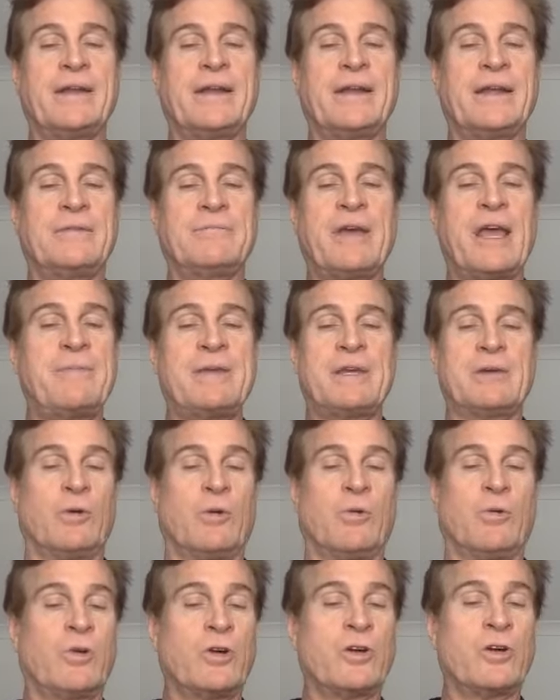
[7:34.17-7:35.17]
And maybe it
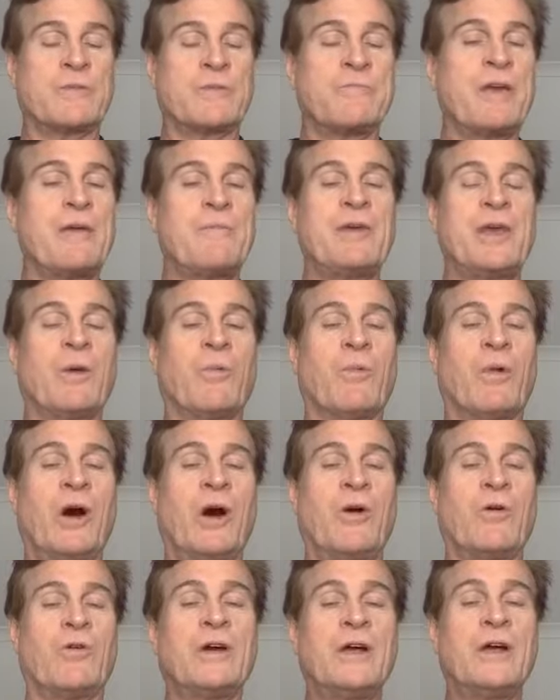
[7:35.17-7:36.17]
will work, maybe it
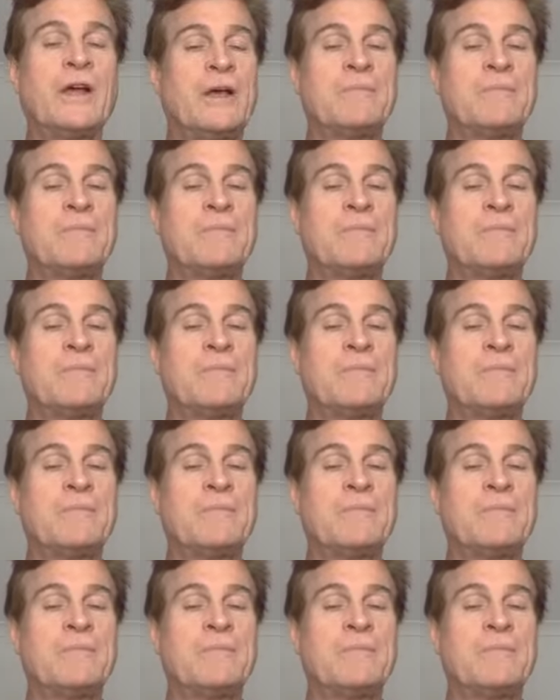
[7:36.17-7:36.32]
won't.